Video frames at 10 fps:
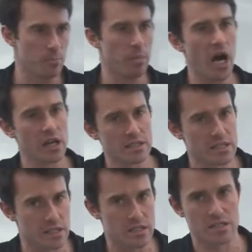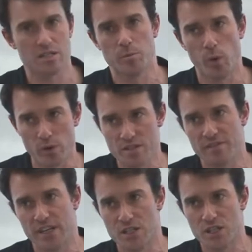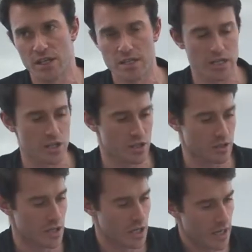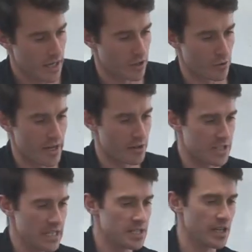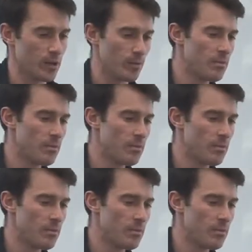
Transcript: the politics that supports financialization in greater detail.